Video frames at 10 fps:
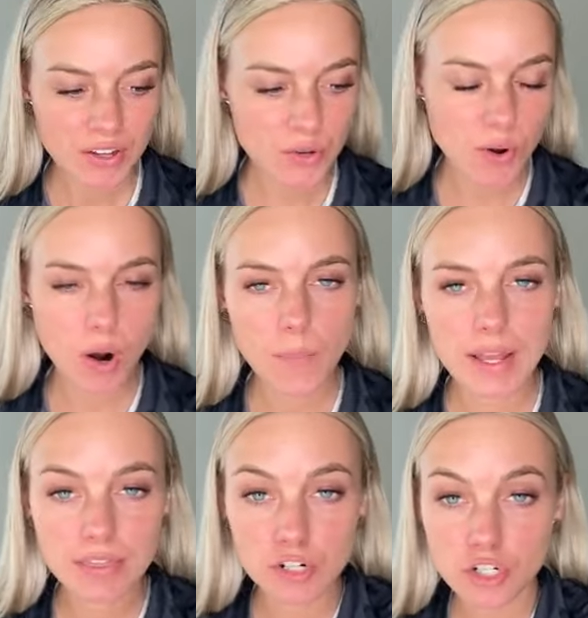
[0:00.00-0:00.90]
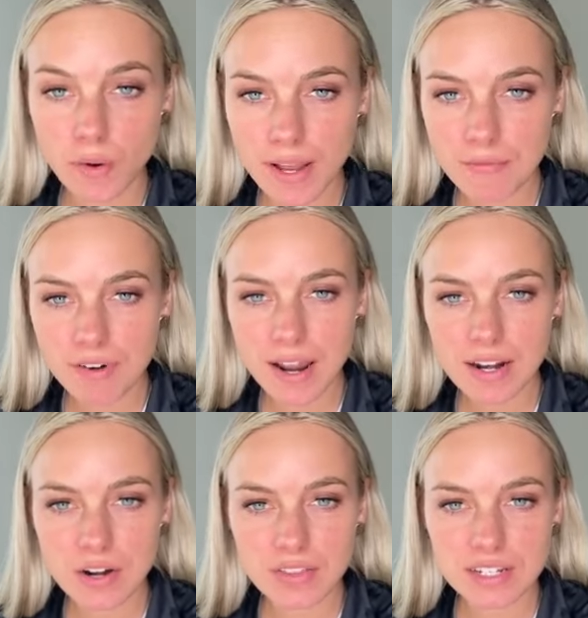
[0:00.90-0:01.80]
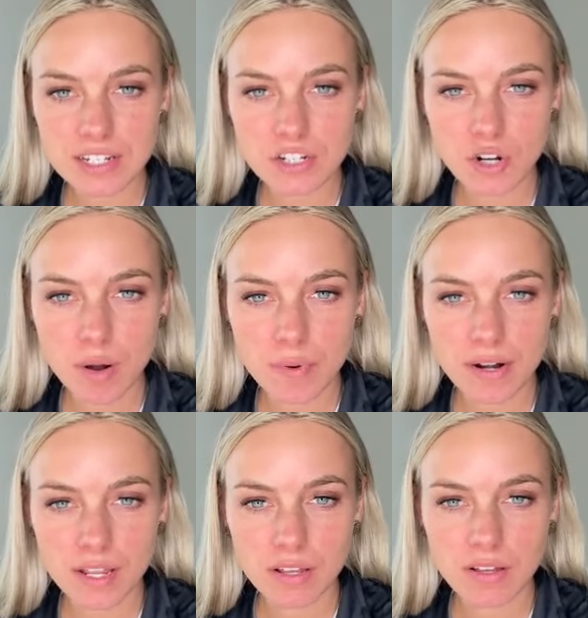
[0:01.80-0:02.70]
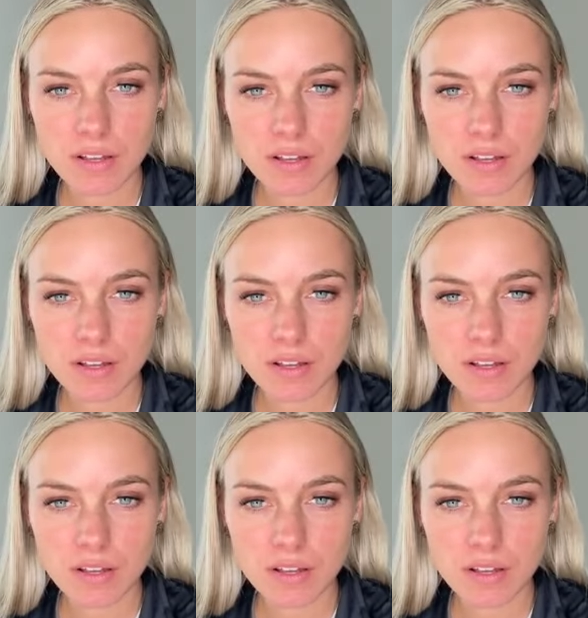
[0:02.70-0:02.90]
Wait, they're showing up Friday or they did show up already?